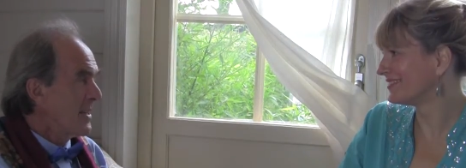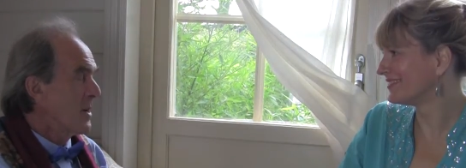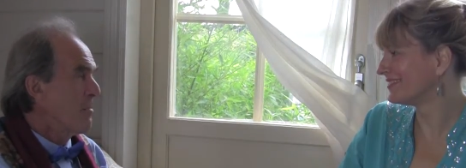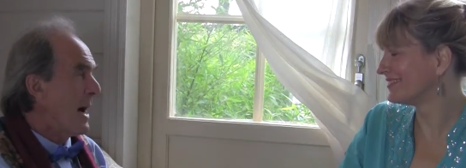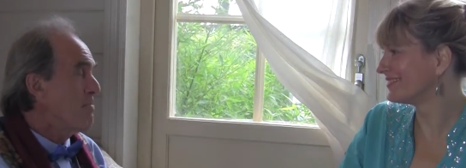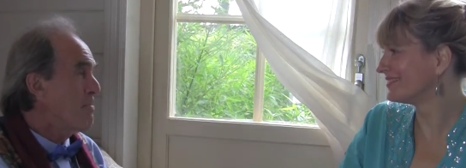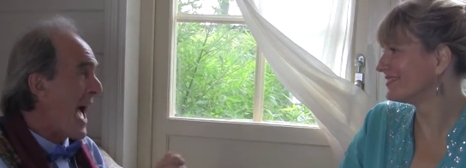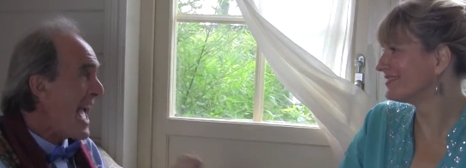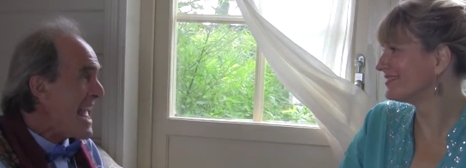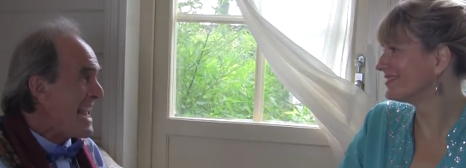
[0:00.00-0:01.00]
Speaker 1: So by
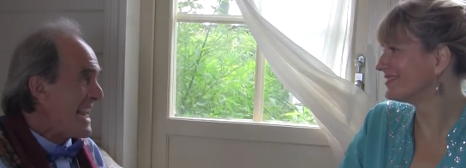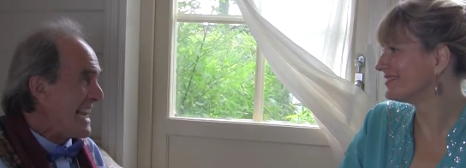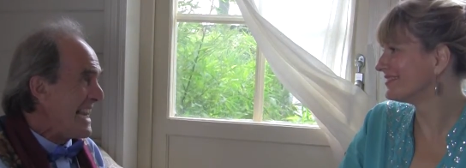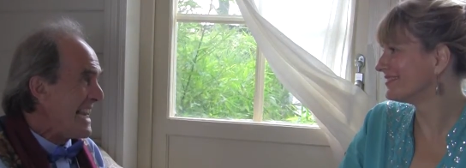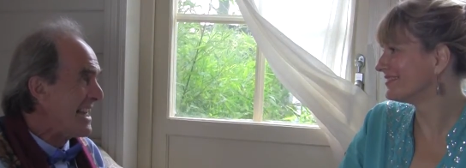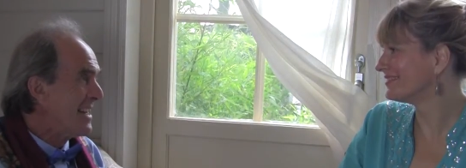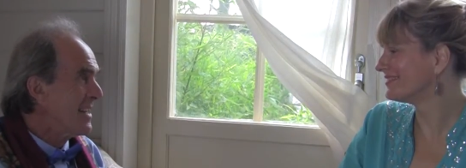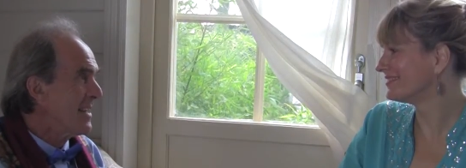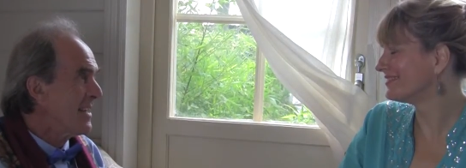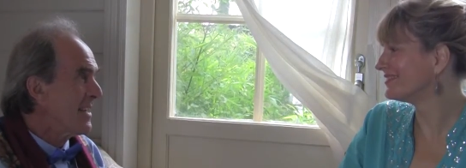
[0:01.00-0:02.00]
pain,
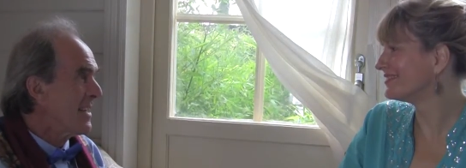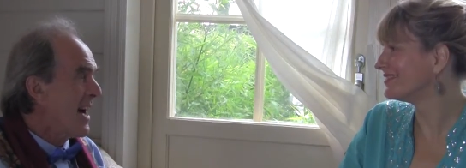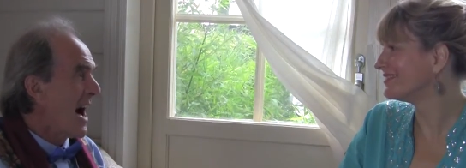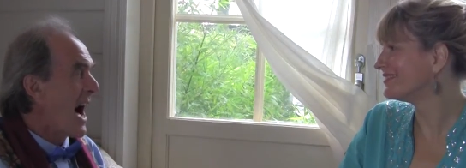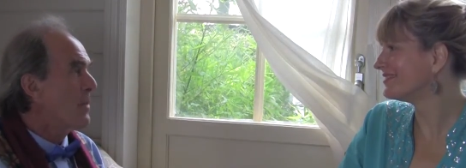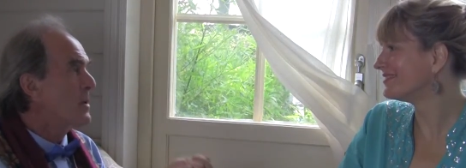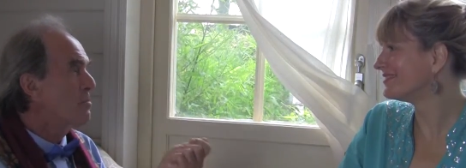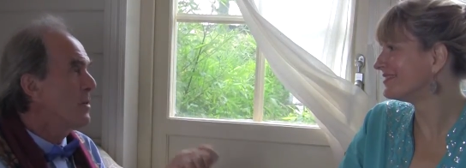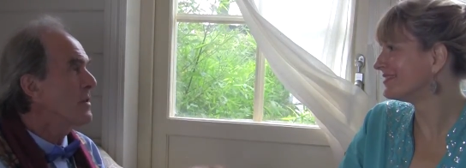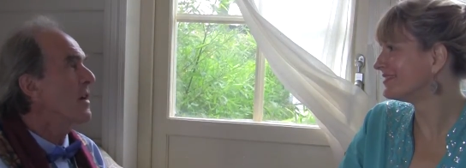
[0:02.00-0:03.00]
I was
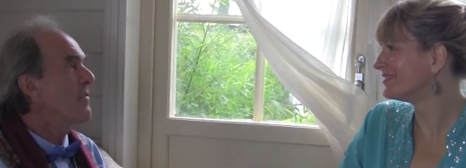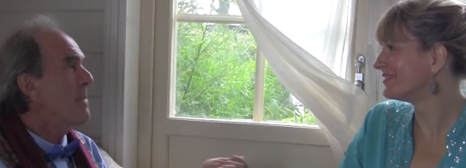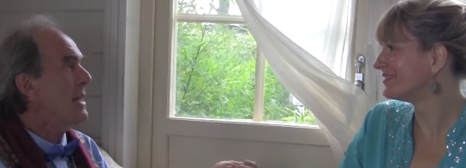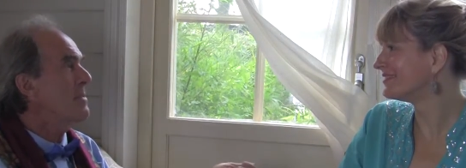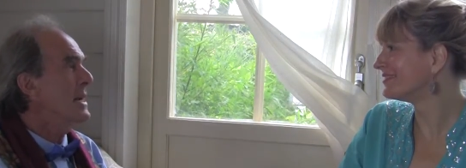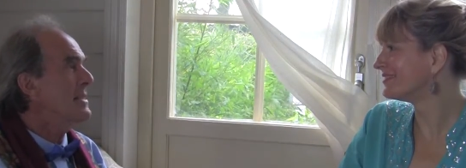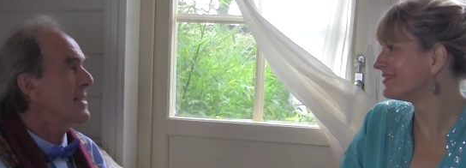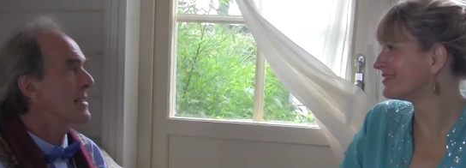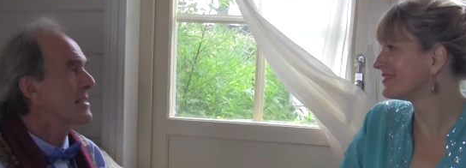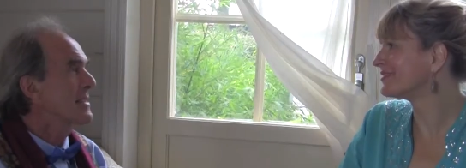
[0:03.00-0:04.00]
put off
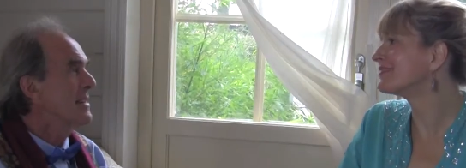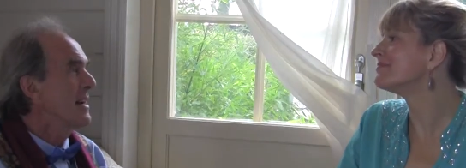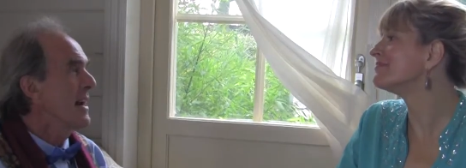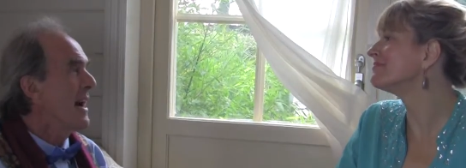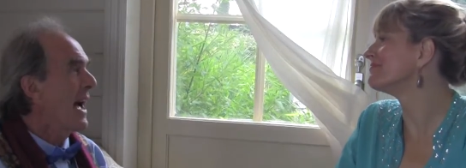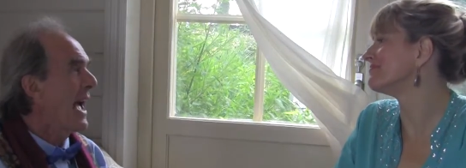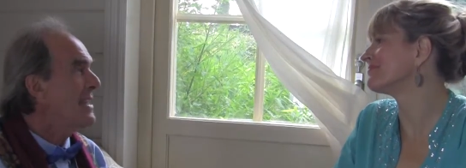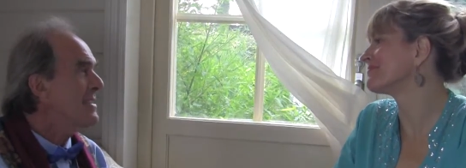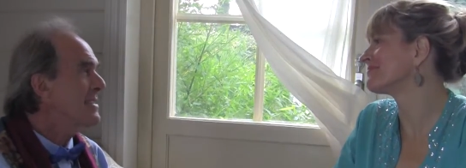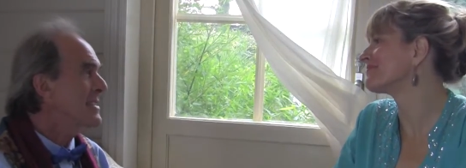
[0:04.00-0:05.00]
mathematics. Mm. I
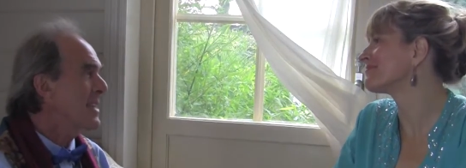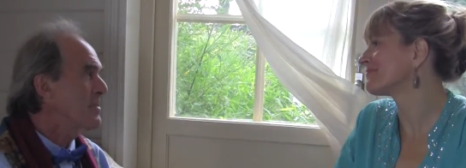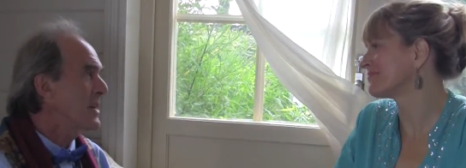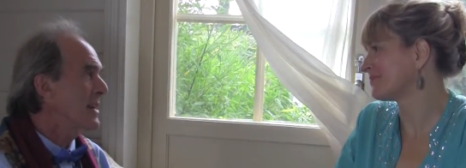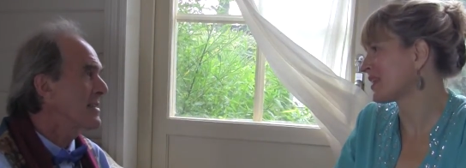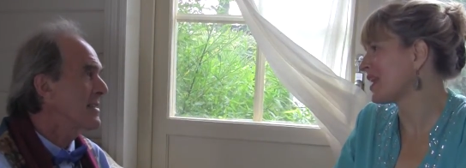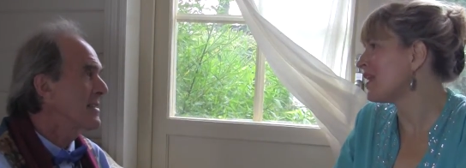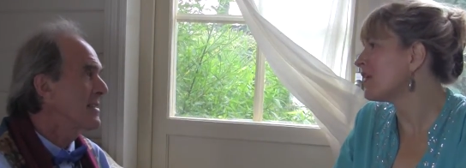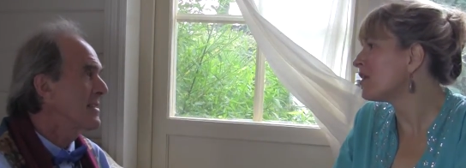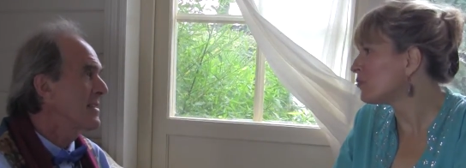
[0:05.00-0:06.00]
hated the subject.
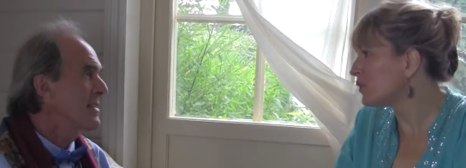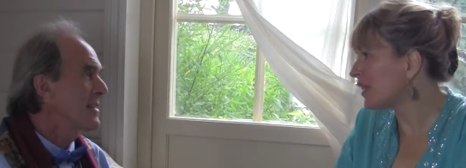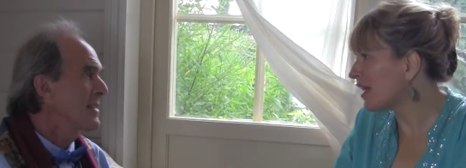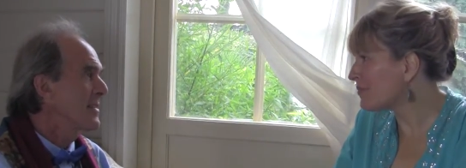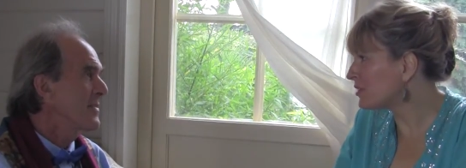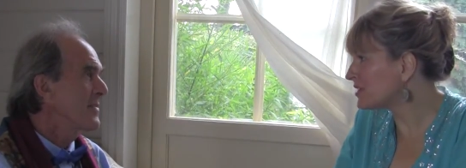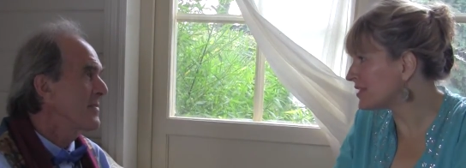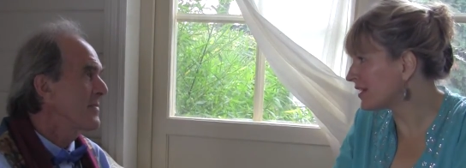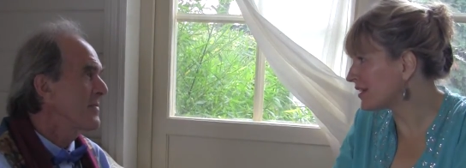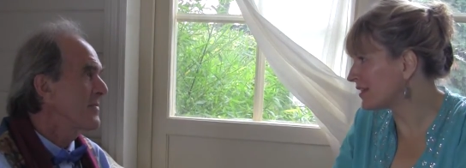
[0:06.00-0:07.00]
Speaker 2: Well, I'm not a
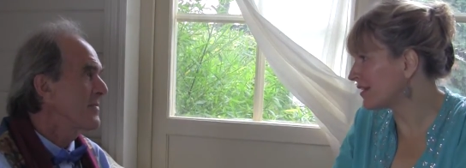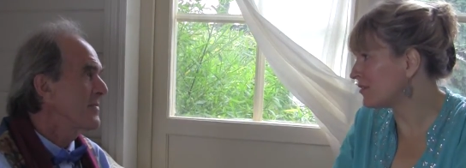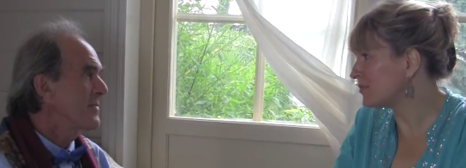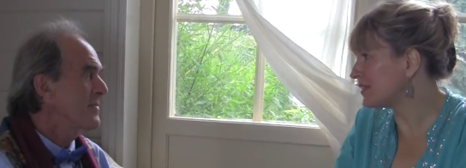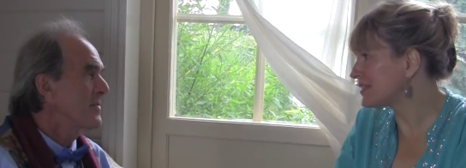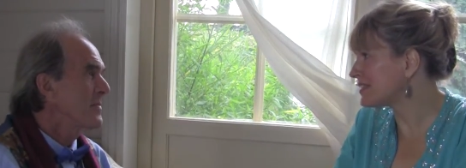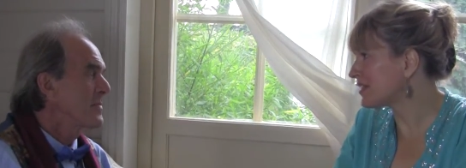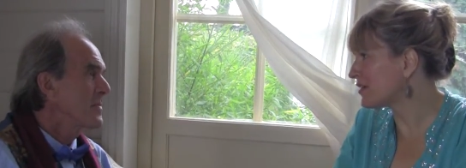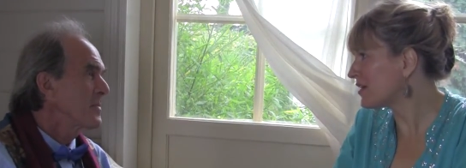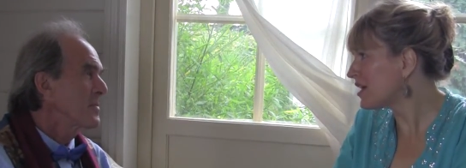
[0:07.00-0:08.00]
psychotherapist,
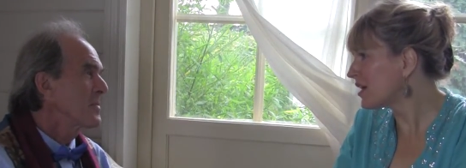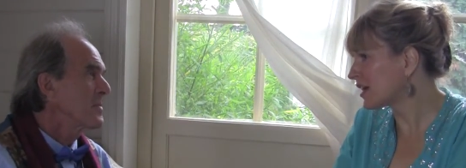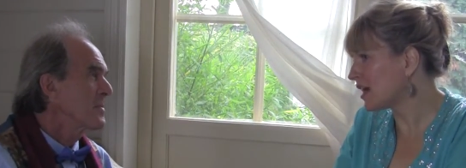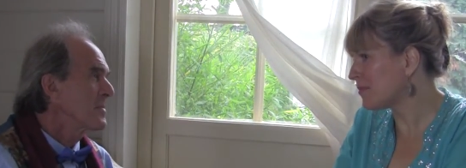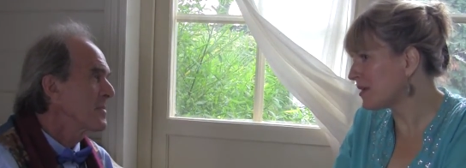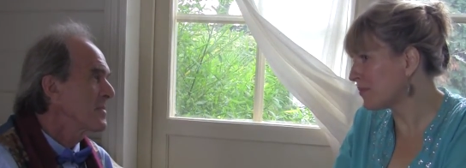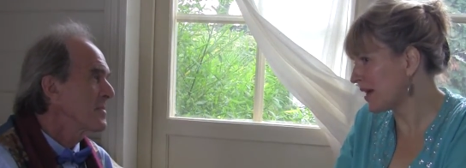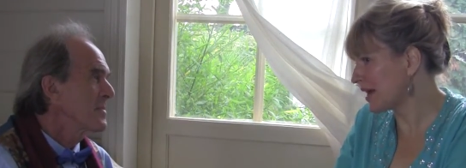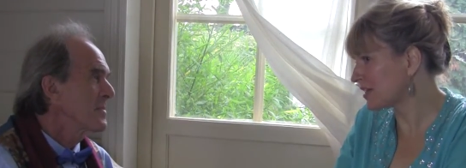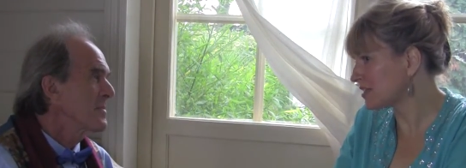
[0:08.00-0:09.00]
so coming
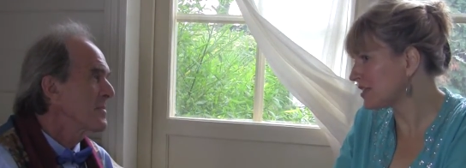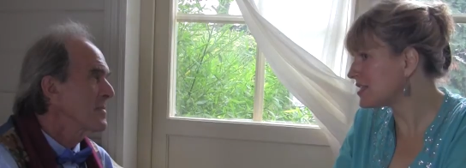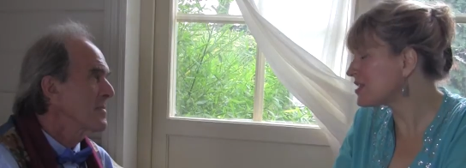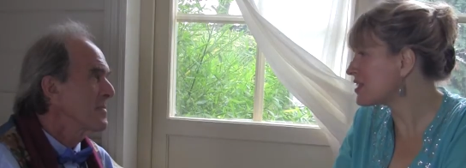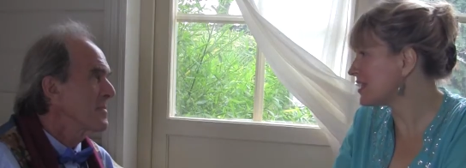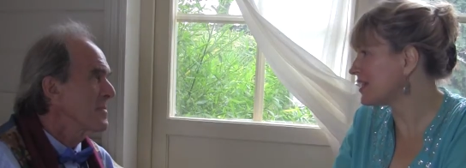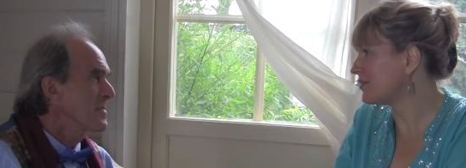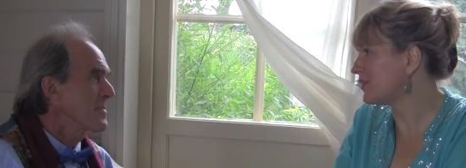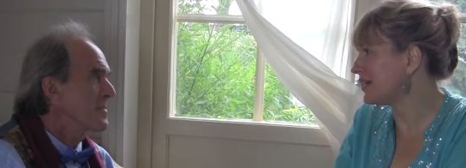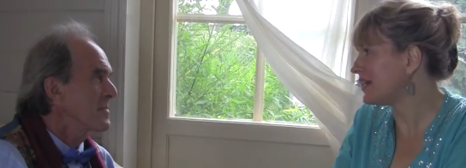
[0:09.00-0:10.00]
back to this
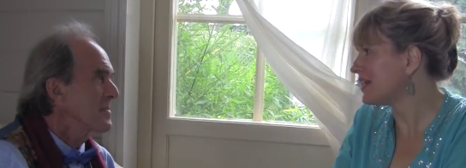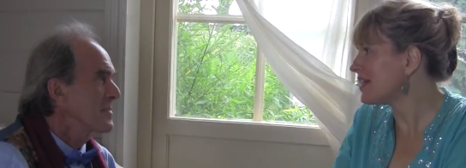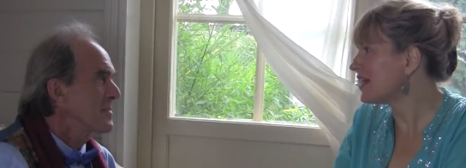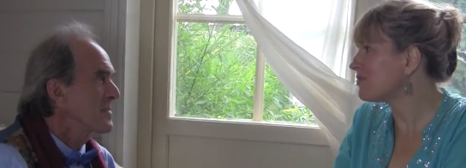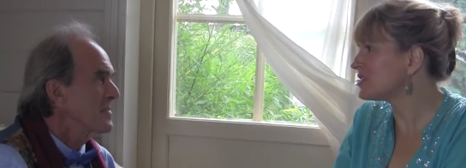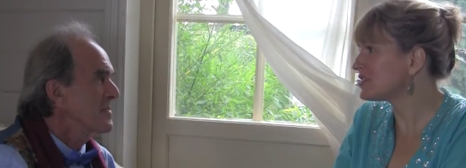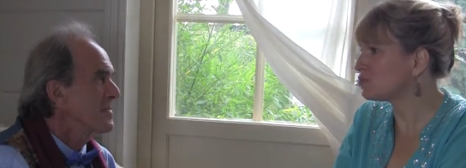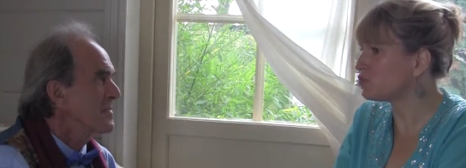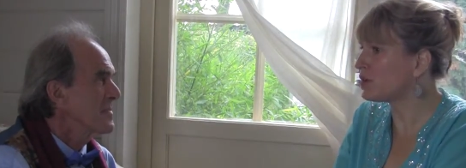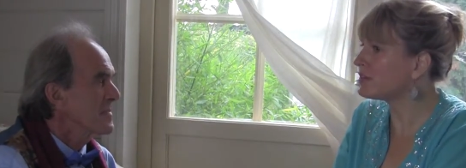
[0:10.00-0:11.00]
theory, I'm just
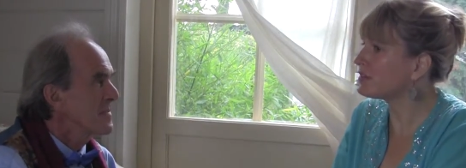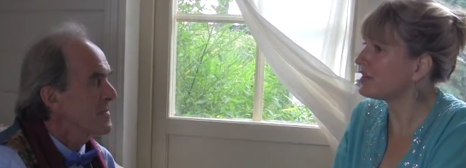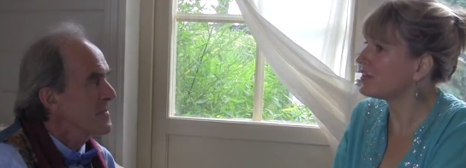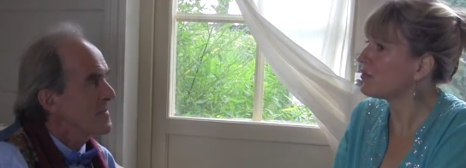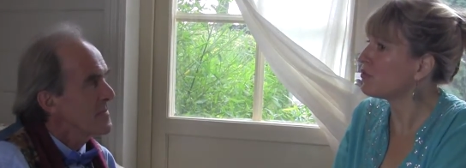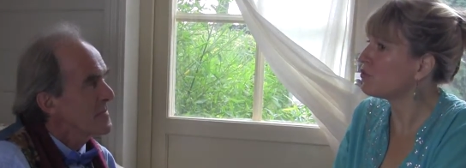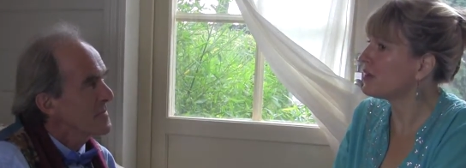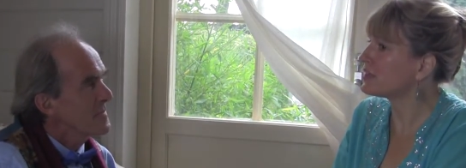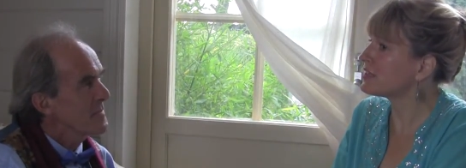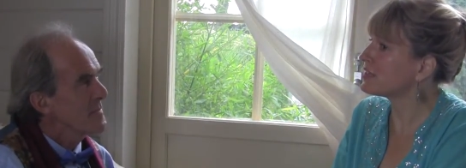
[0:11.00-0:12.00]
wondering what